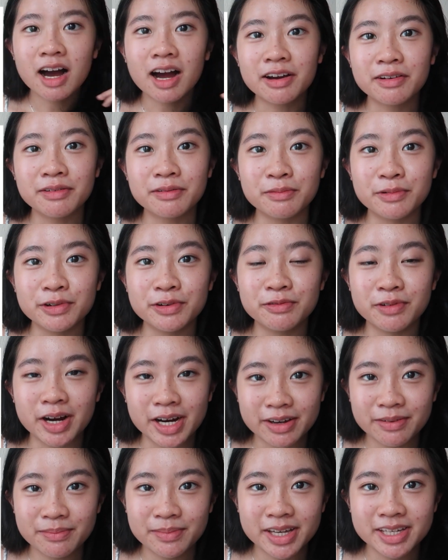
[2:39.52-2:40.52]
I would
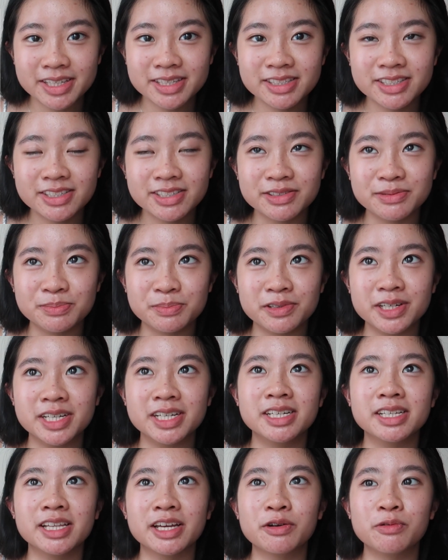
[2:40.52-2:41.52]
recommend to
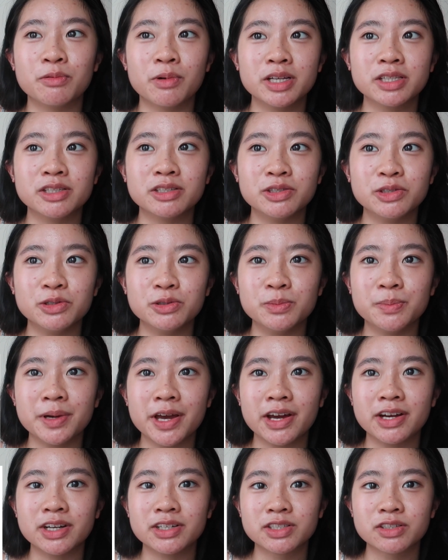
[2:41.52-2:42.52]
bring like 1 to 2
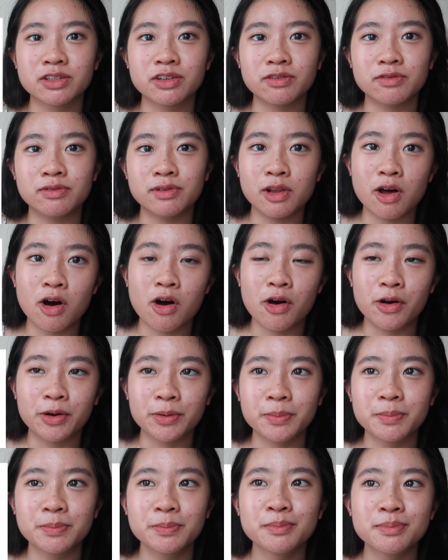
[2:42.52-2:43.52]
pairs of
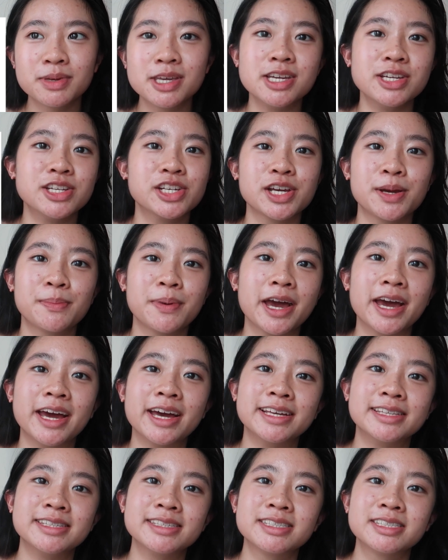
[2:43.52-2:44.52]
long PJ
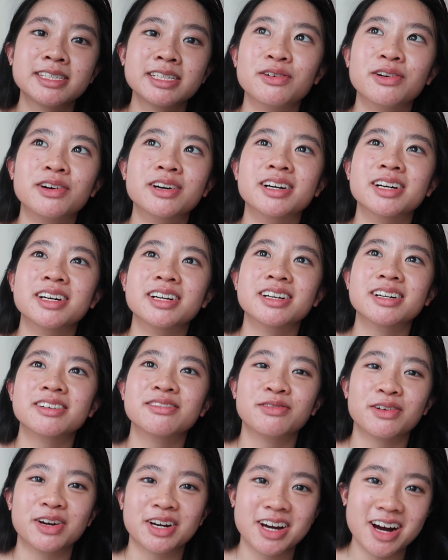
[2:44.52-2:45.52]
pants for
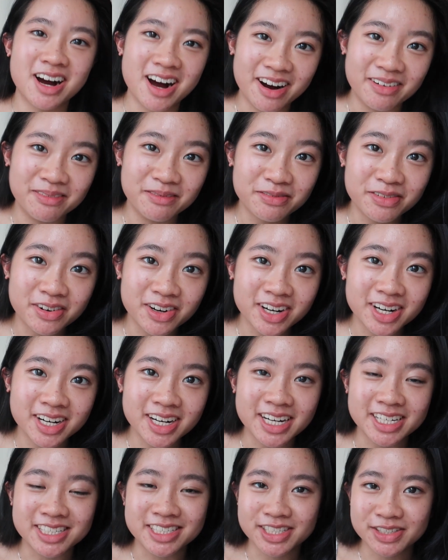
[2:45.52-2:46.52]
comfort
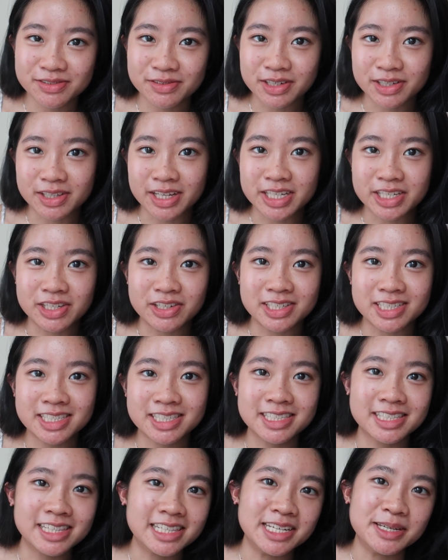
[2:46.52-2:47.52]
and just for like your
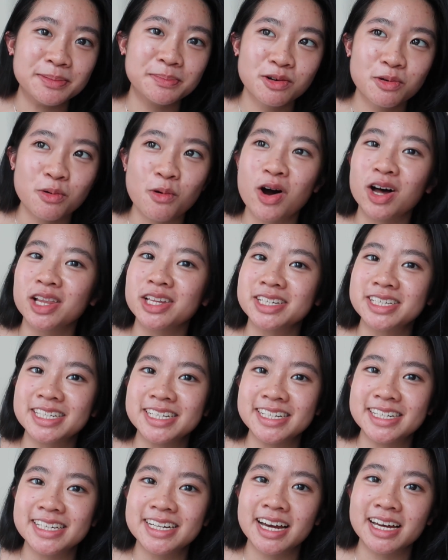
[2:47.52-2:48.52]
sleep
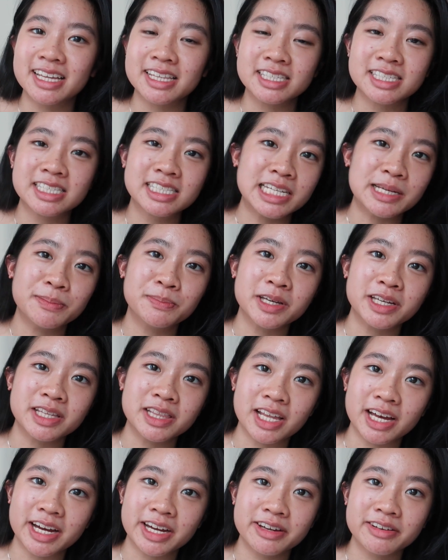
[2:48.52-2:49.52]
quality and sleeping
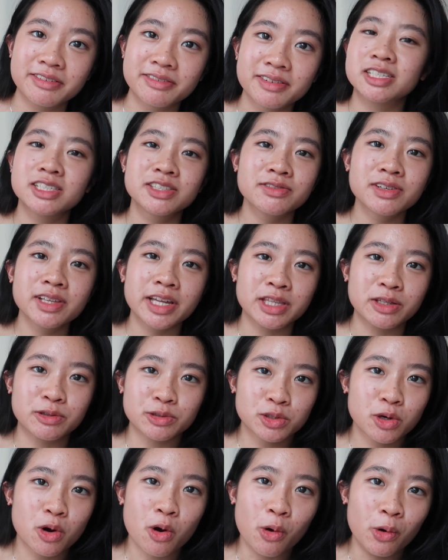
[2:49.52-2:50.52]
life, just for like
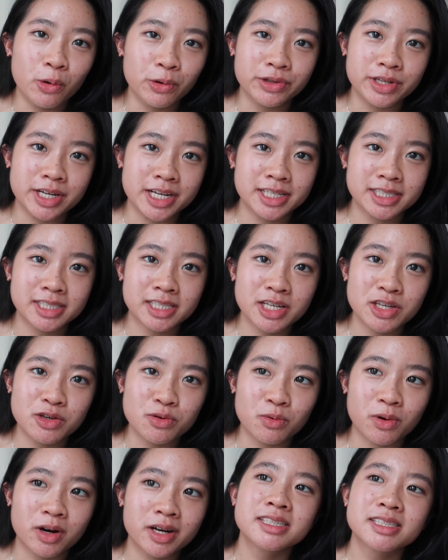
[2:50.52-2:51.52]
those cold days that you
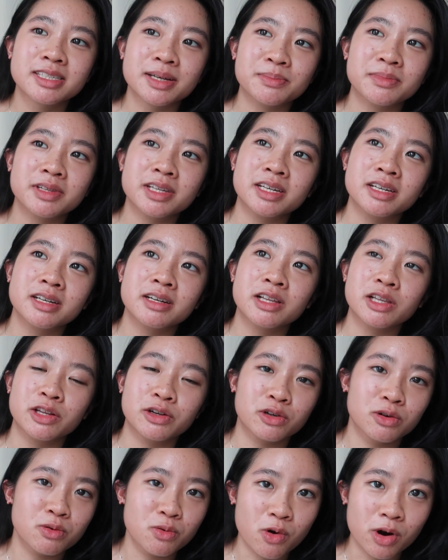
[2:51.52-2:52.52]
want something a
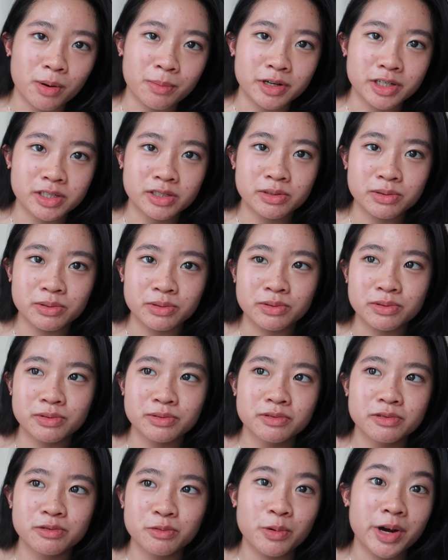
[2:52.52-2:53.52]
little warmer to
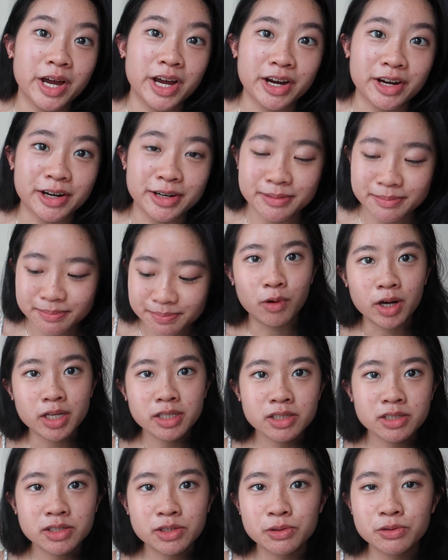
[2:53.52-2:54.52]
wear.
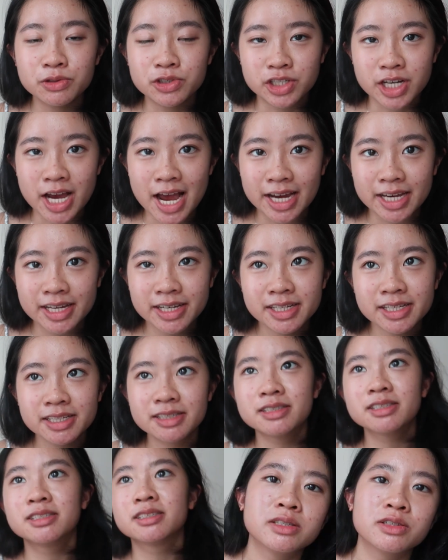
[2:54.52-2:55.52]
1 to 2
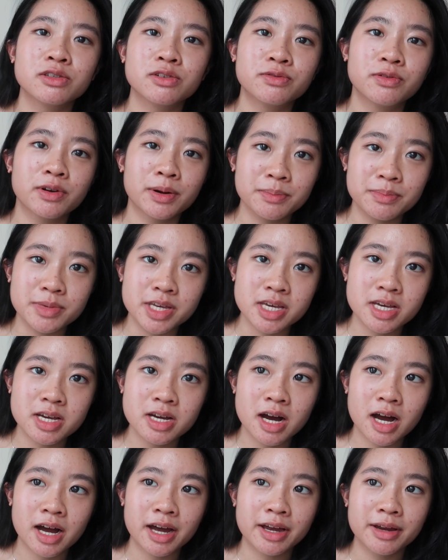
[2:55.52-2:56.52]
jackets. So for me,
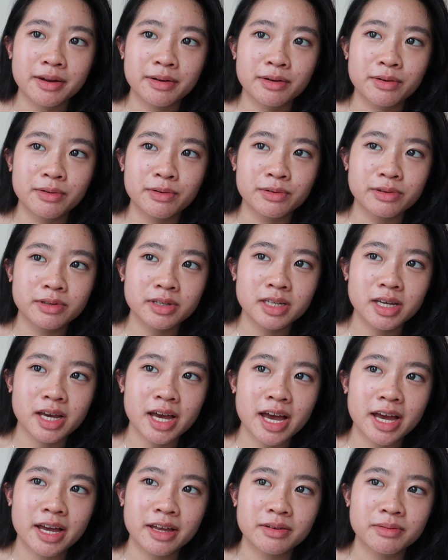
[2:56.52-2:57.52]
I only
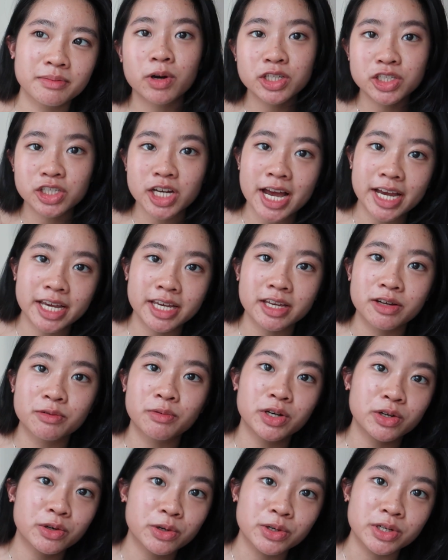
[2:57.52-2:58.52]
had 1 jacket,
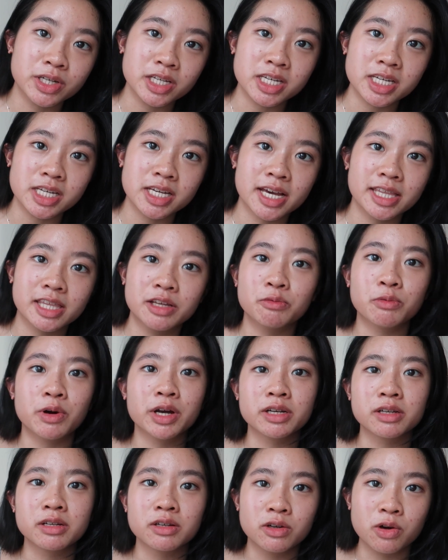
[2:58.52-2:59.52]
1 hoodie, and then
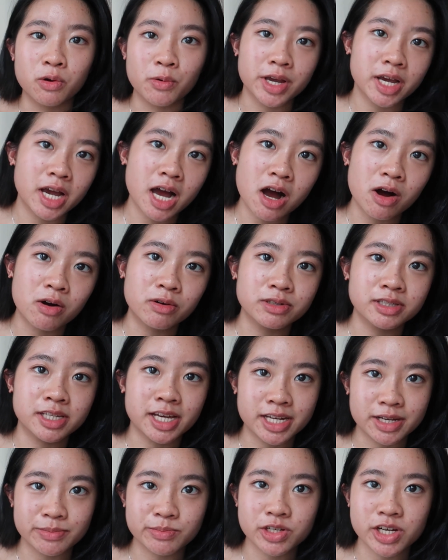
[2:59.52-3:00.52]
1 going out
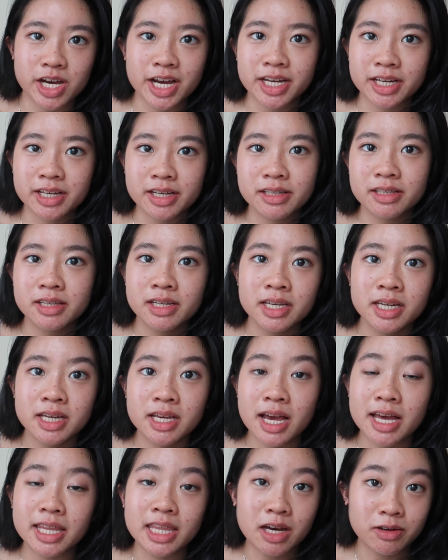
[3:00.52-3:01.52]
denim jacket,
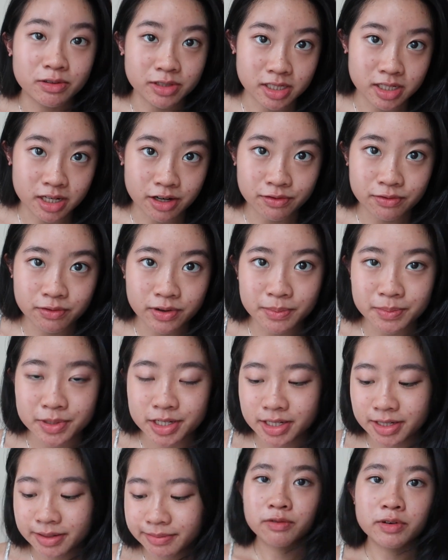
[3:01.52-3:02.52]
and that was enough for
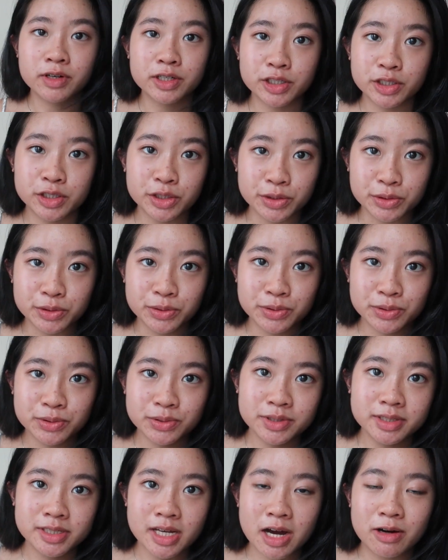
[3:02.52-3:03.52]
me. For
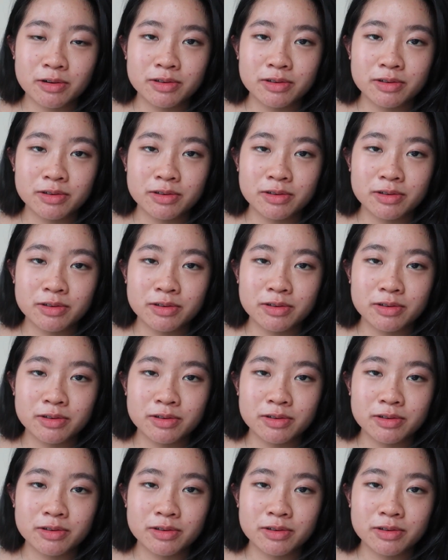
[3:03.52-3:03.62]
shoes, I